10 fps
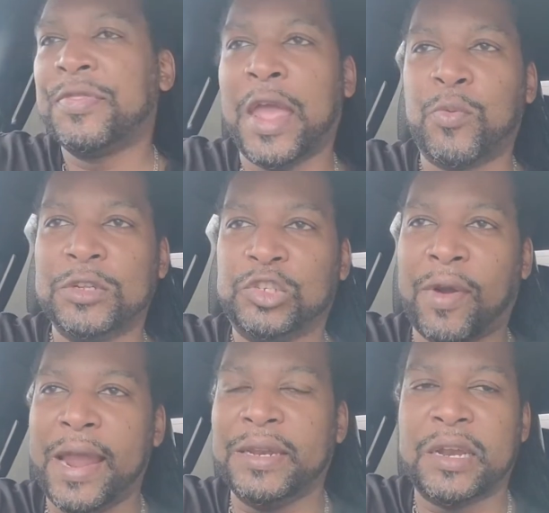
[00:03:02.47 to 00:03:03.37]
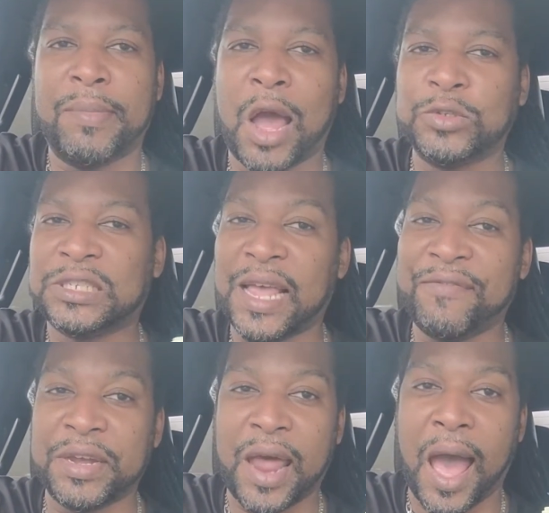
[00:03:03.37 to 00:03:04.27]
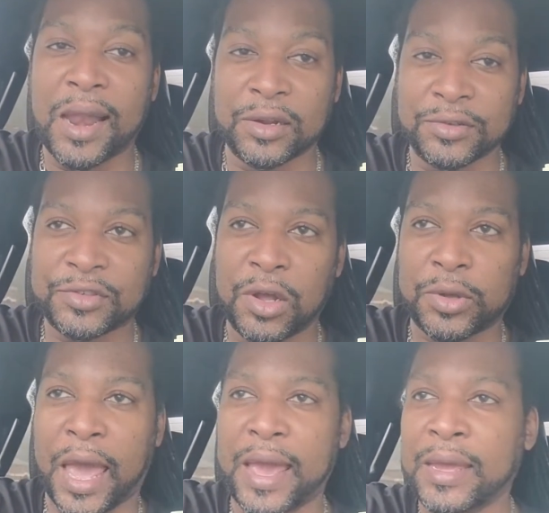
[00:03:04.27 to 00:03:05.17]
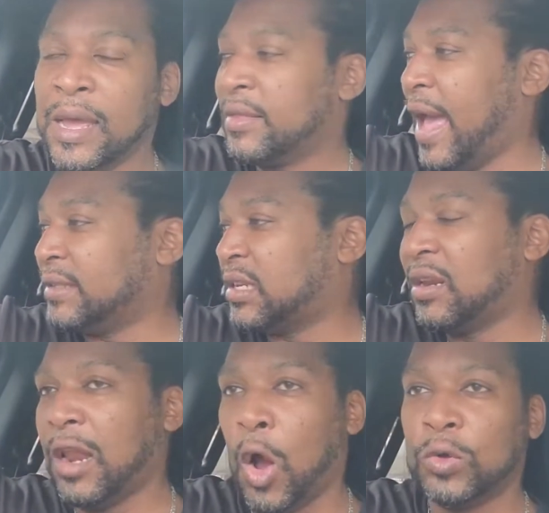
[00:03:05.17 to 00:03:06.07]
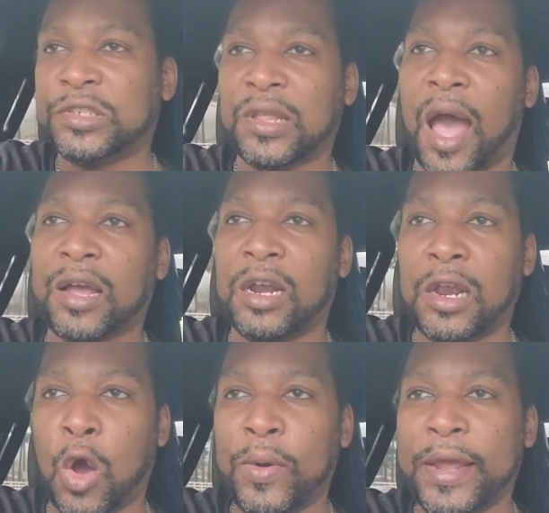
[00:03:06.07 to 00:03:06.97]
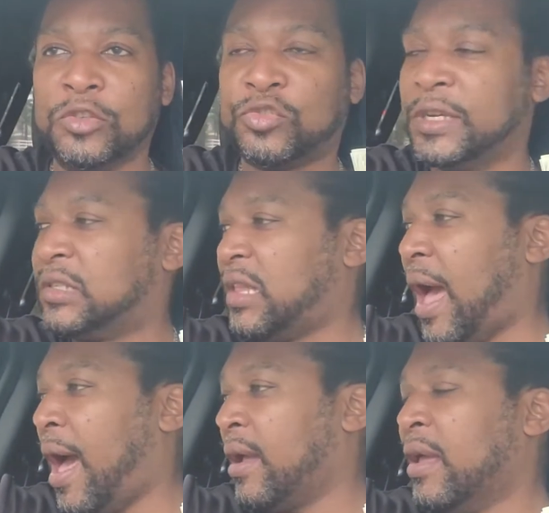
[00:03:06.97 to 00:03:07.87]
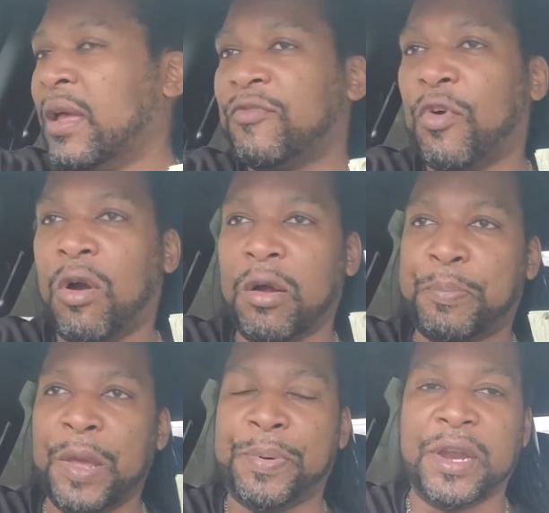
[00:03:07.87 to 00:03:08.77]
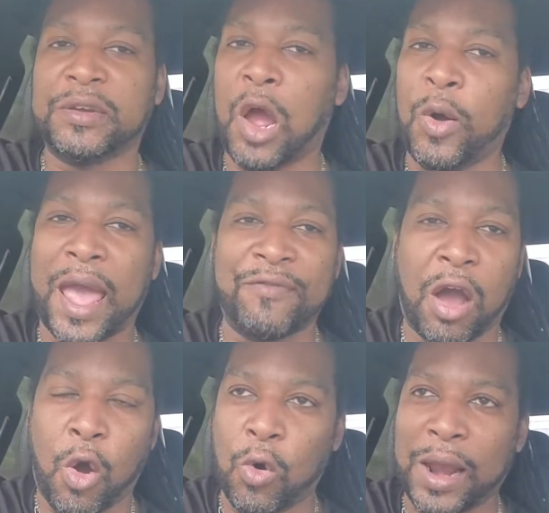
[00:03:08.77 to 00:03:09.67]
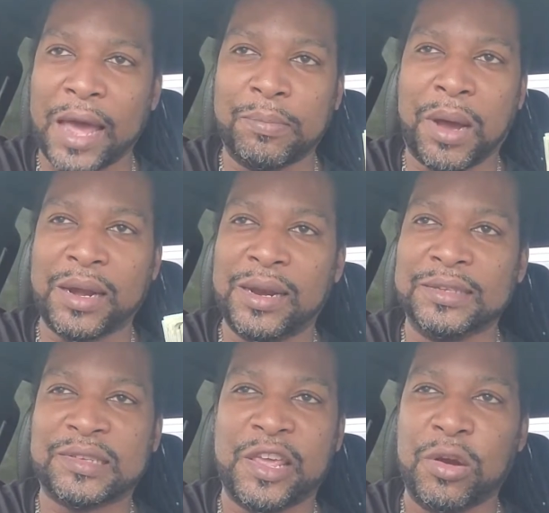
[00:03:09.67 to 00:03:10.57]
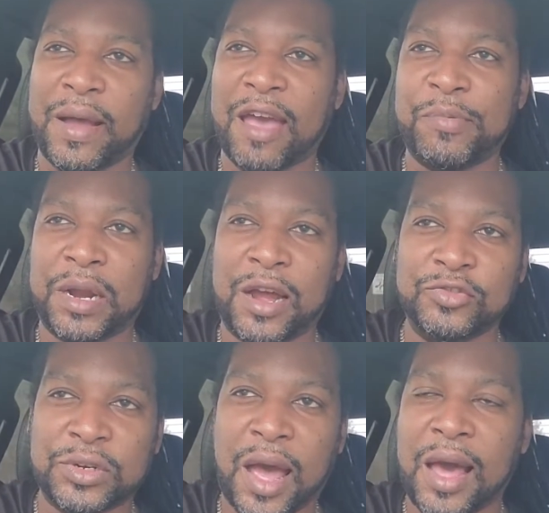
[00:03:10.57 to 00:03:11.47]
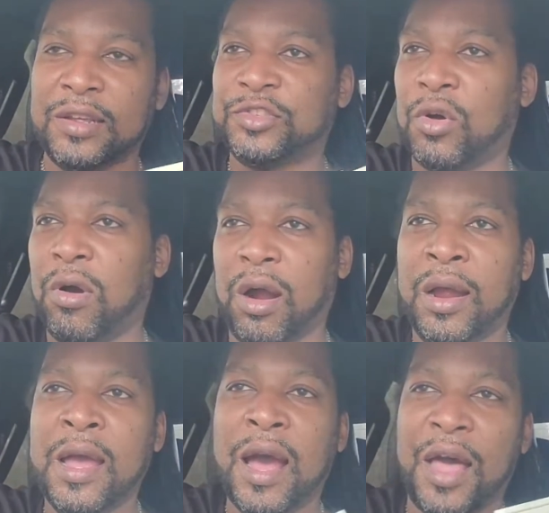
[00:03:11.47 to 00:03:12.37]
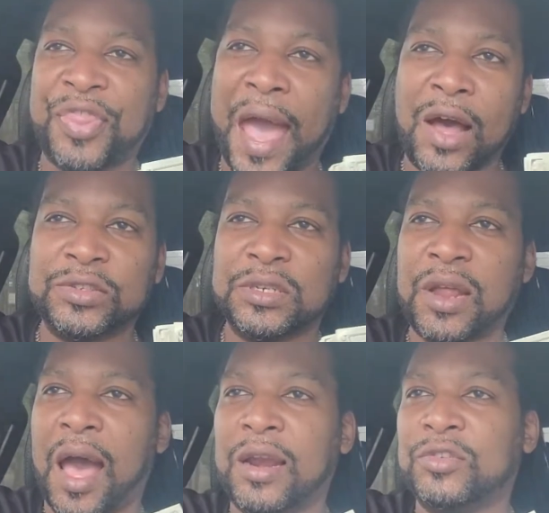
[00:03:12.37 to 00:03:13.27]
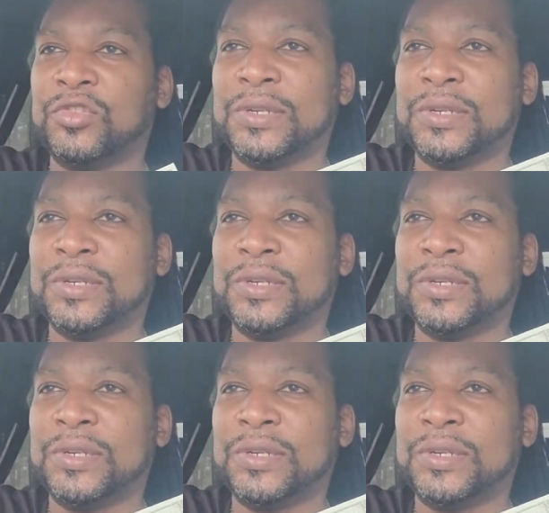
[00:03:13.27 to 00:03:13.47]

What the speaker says: they were trading at about $7, okay? That's a low stock, a low entry stock for people that don't have a whole lot of money. Let's say you don't have but $100 or $1,000 or